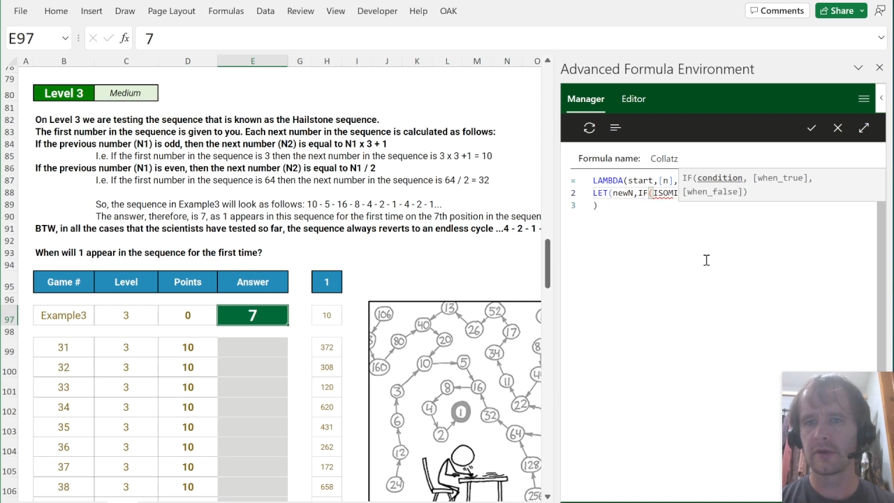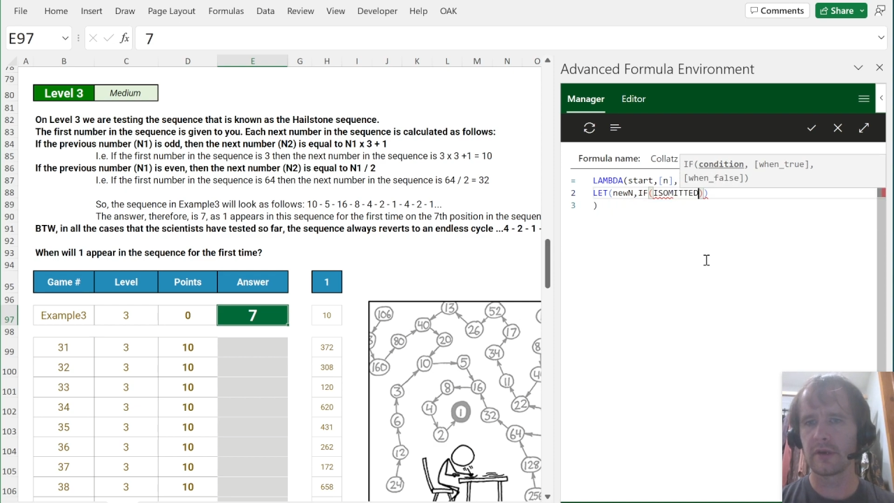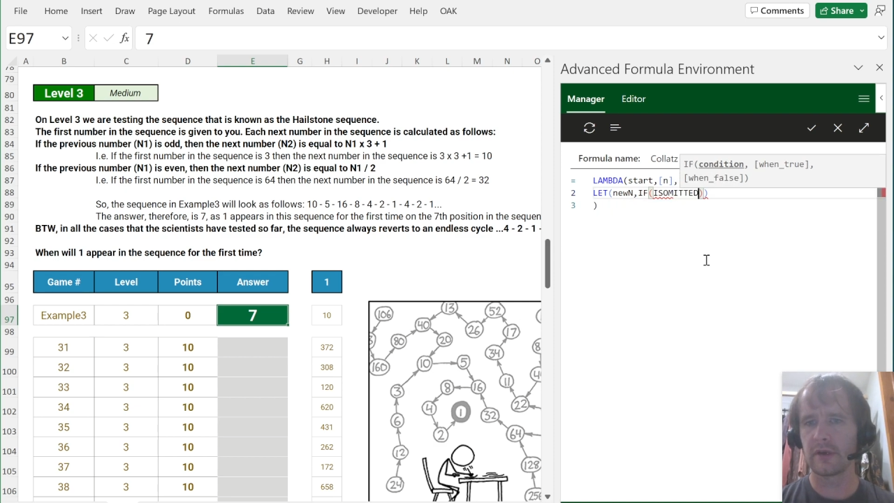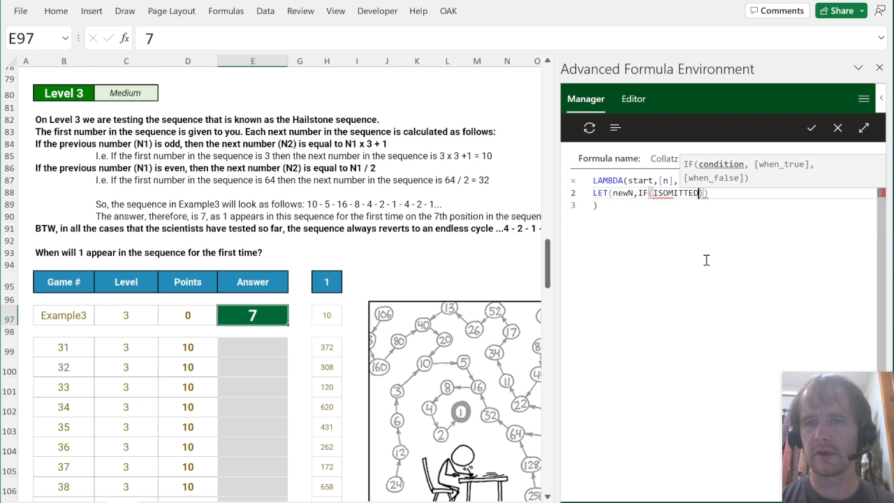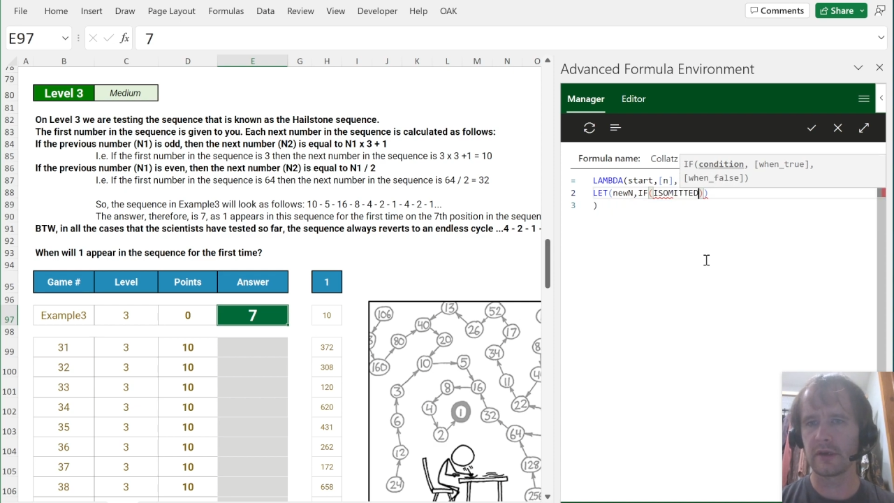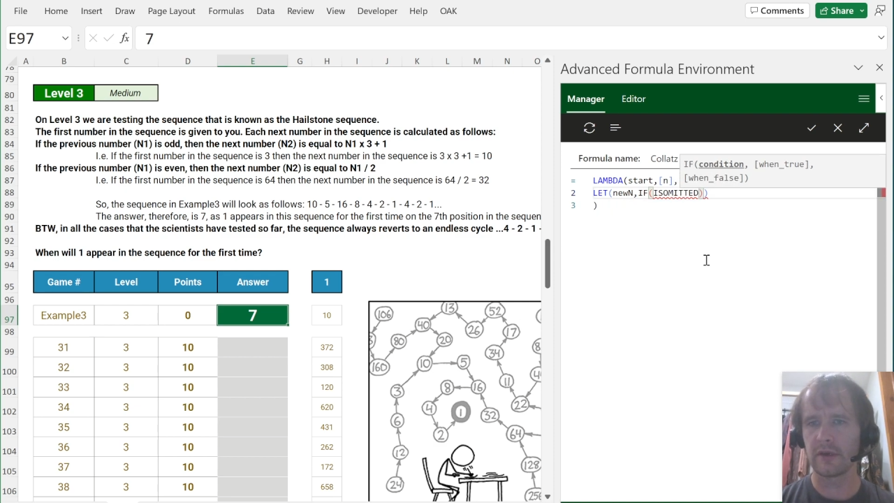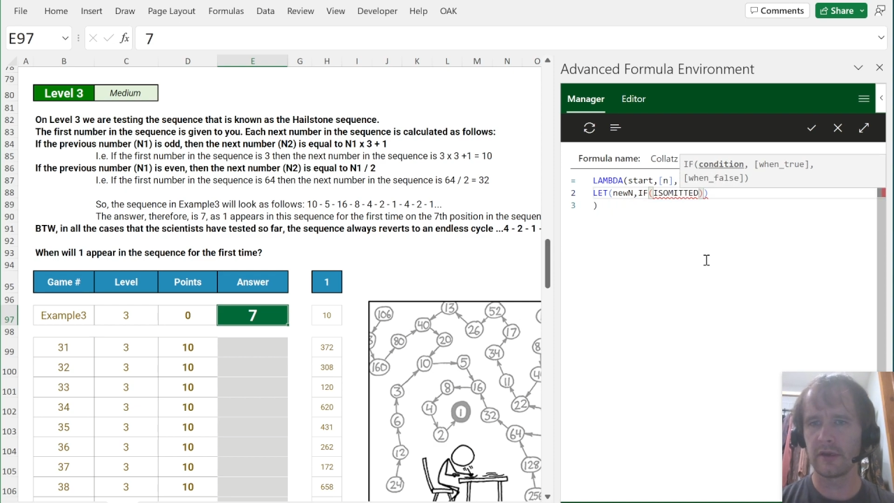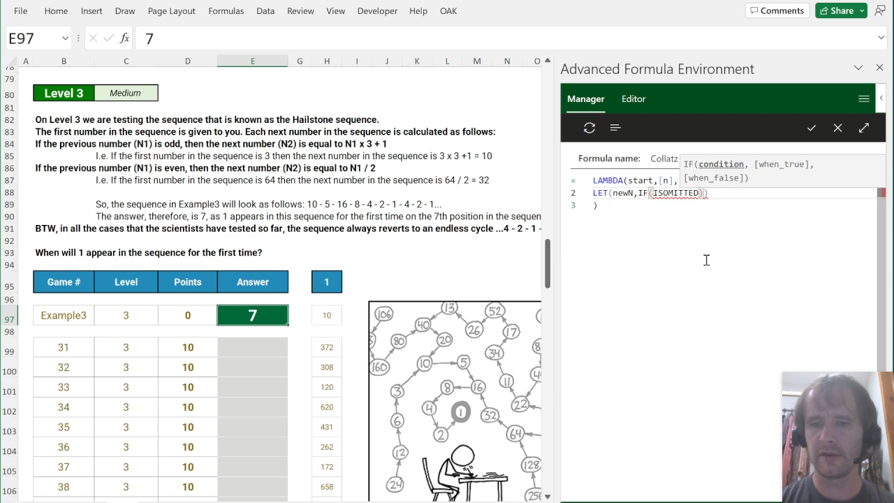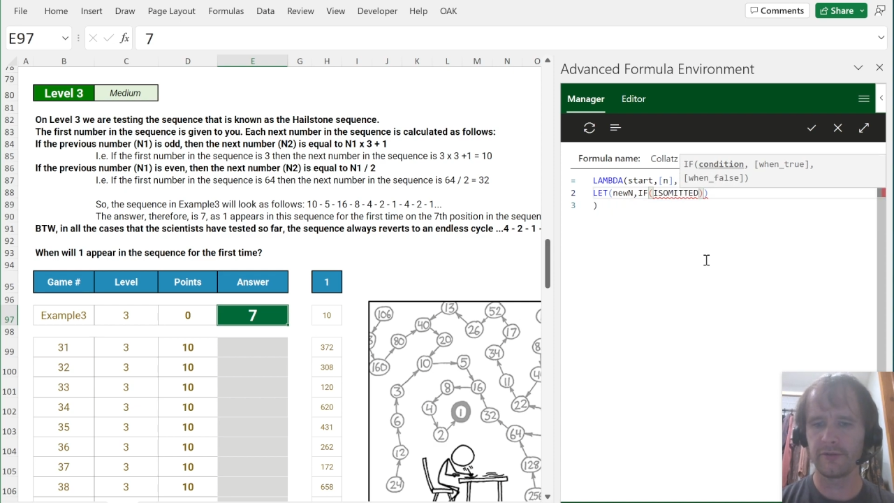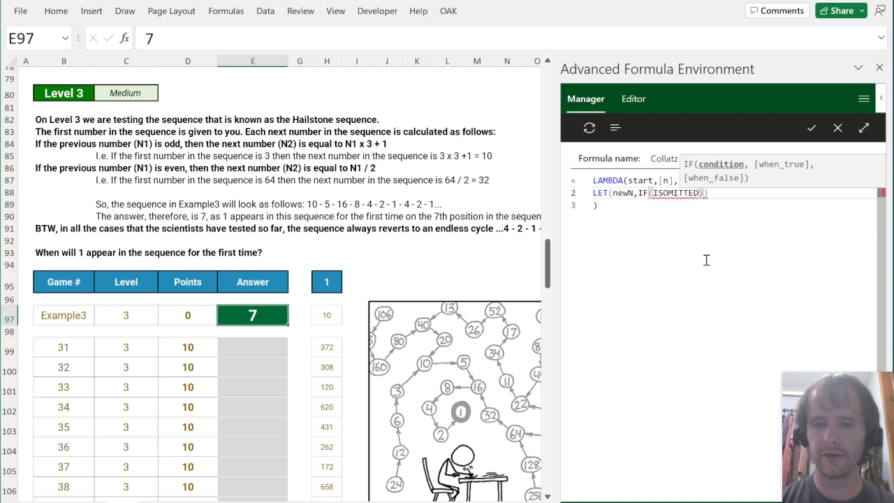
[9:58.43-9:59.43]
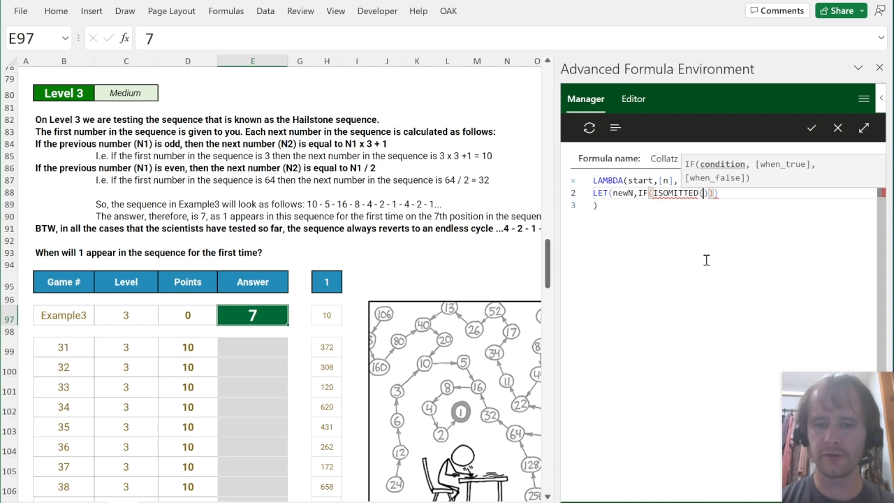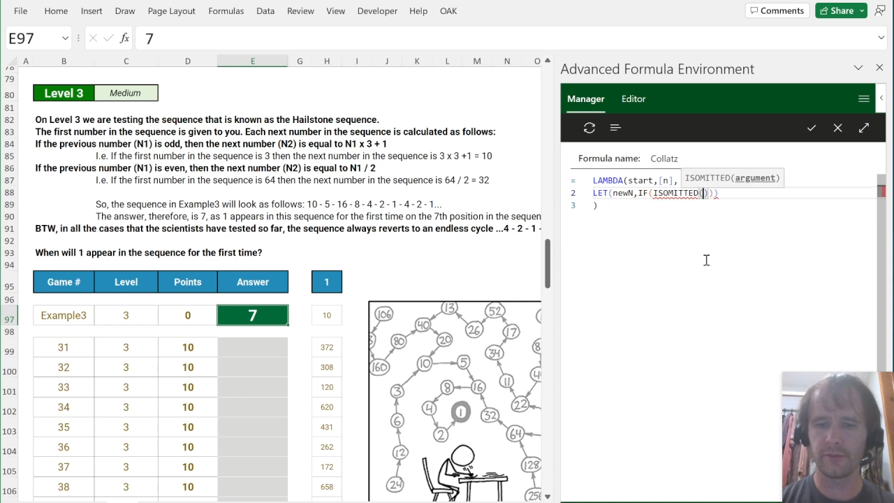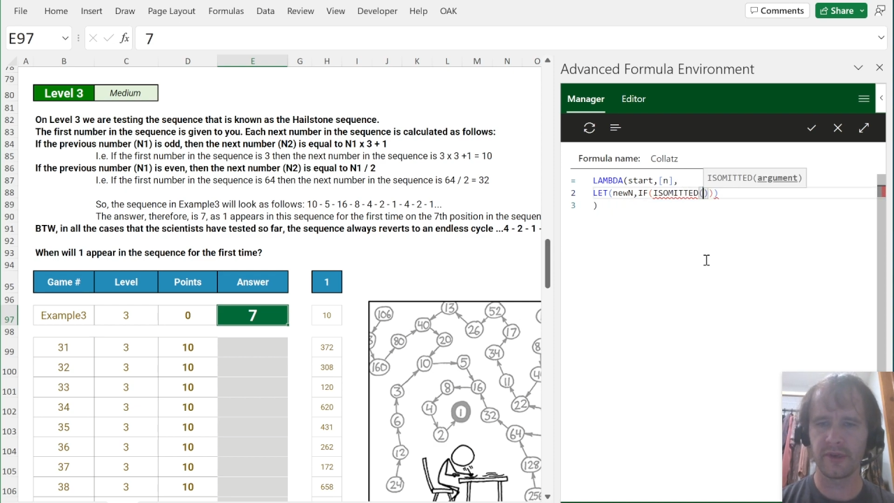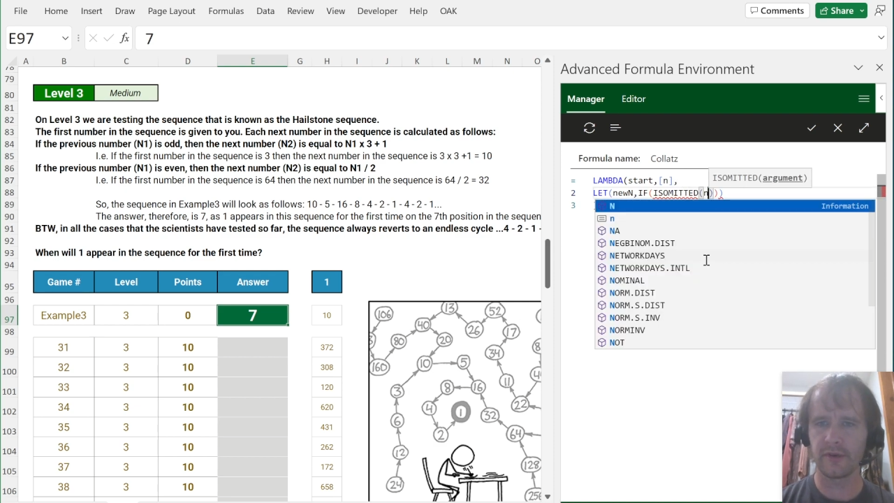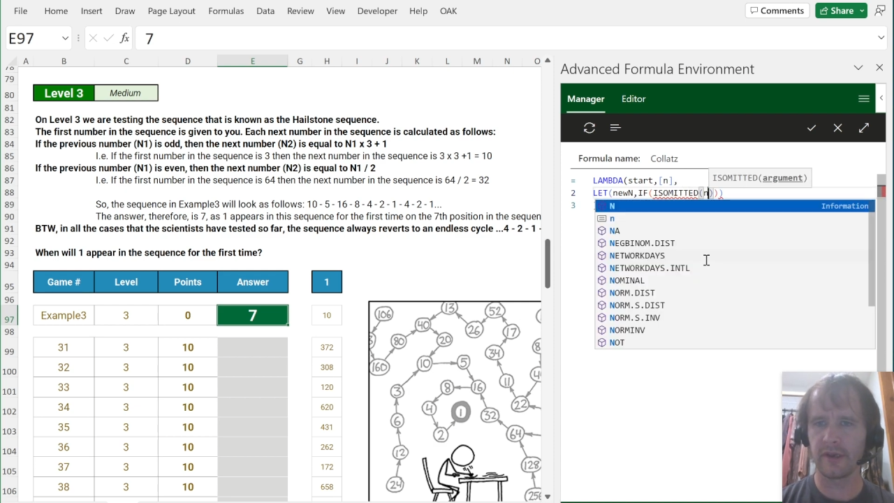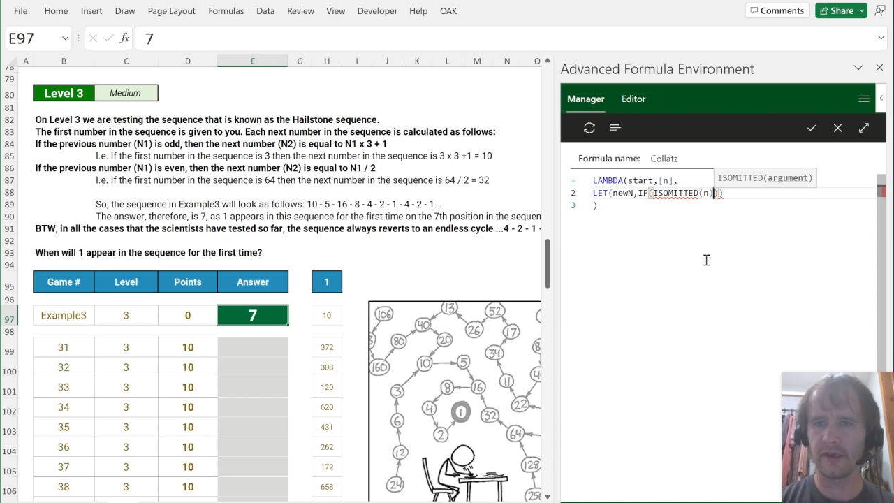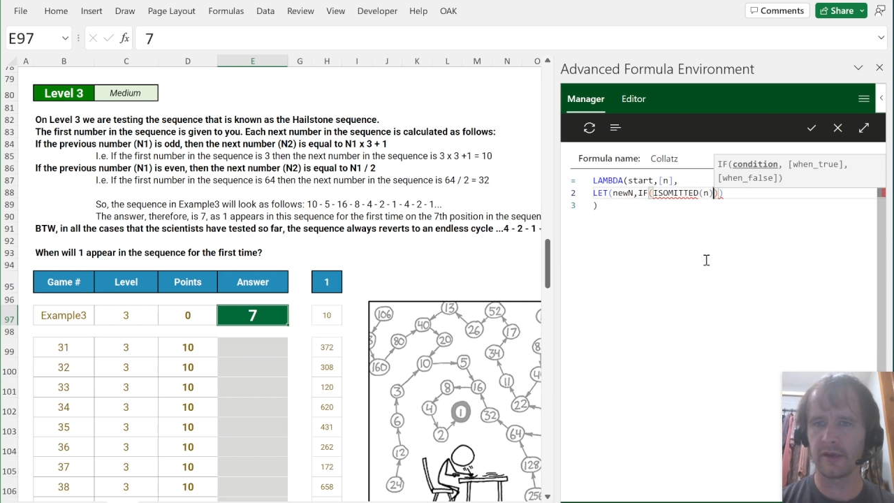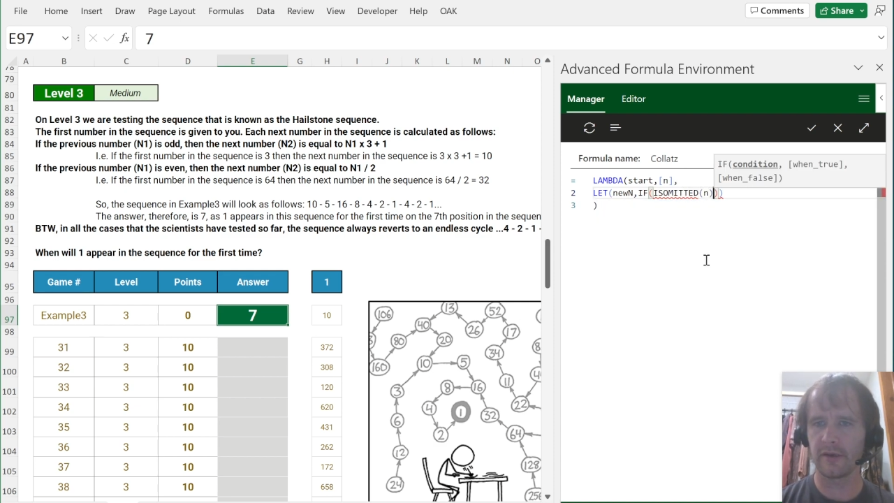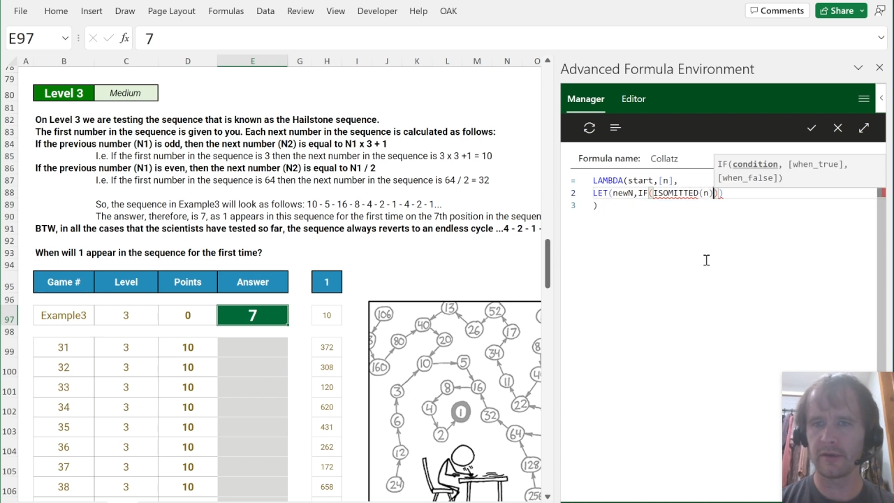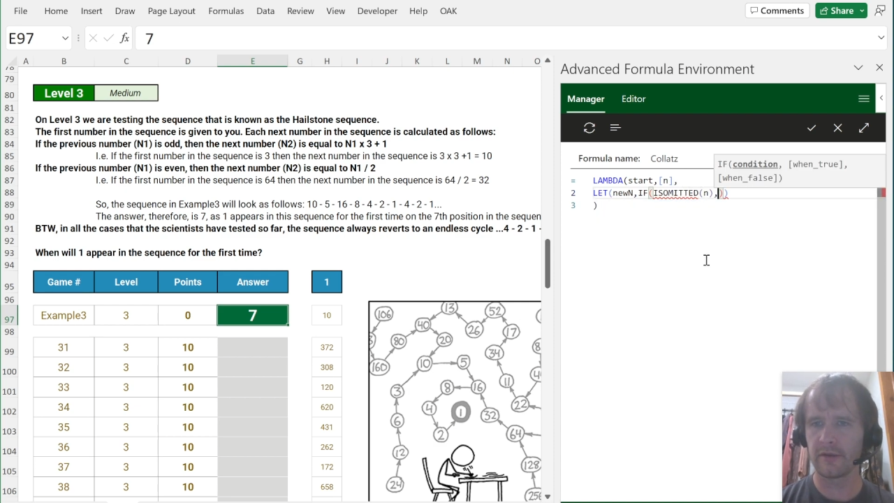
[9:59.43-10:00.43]
uh, if is omitted
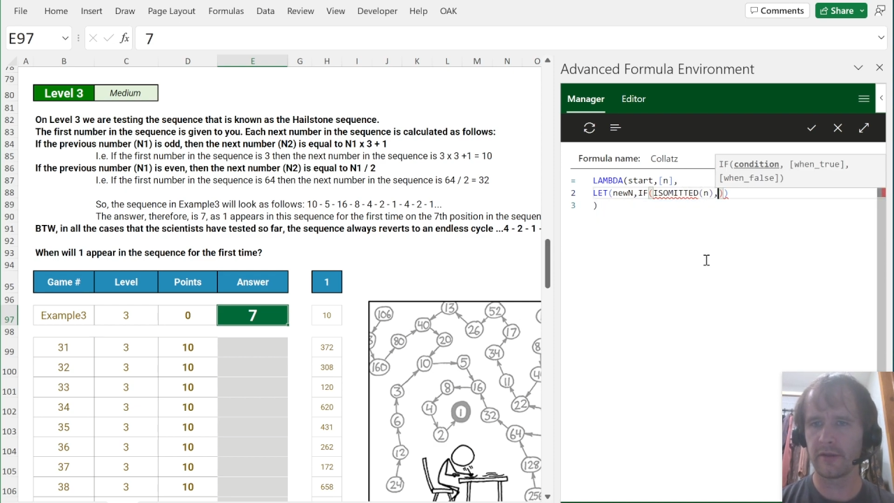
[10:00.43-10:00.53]
n,